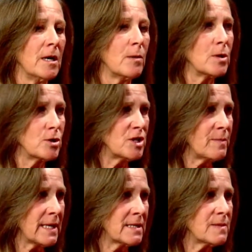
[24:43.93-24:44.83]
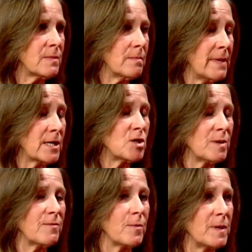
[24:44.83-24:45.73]
emergency
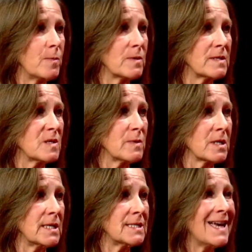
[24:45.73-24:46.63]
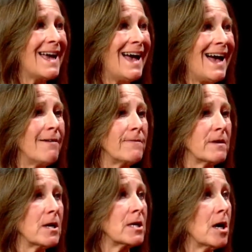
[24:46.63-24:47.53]
management for people with disabilities have
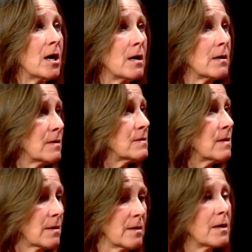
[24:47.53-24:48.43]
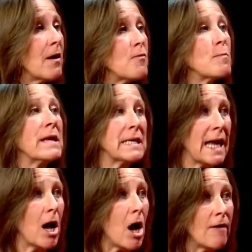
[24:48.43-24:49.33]
a government
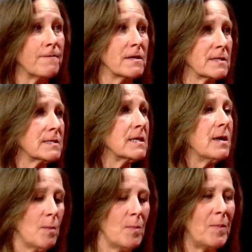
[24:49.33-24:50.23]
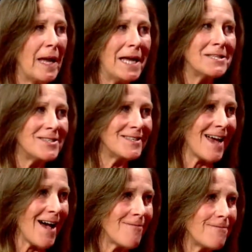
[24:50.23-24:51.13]
office, paid
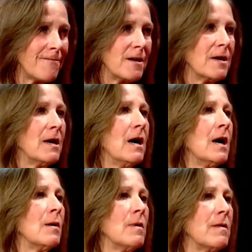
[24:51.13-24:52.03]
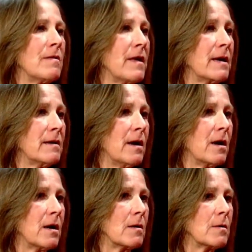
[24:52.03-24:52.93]
staff, mm-hmm. That
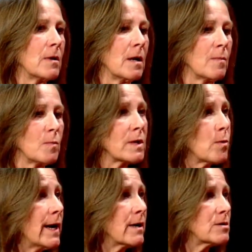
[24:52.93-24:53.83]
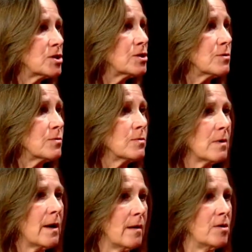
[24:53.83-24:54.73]
are required to,
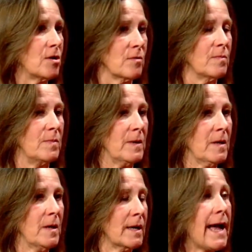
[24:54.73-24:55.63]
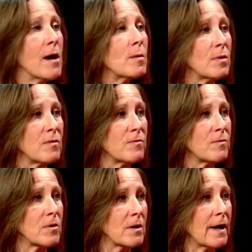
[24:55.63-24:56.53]
you know, be accountable
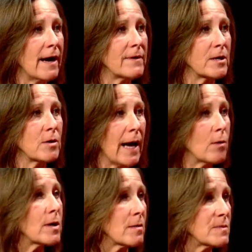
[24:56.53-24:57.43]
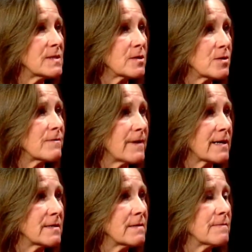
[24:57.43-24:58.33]
for having outcomes right. that are
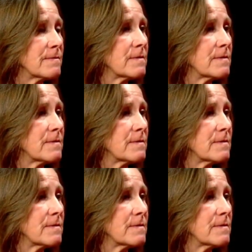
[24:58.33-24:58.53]
effective.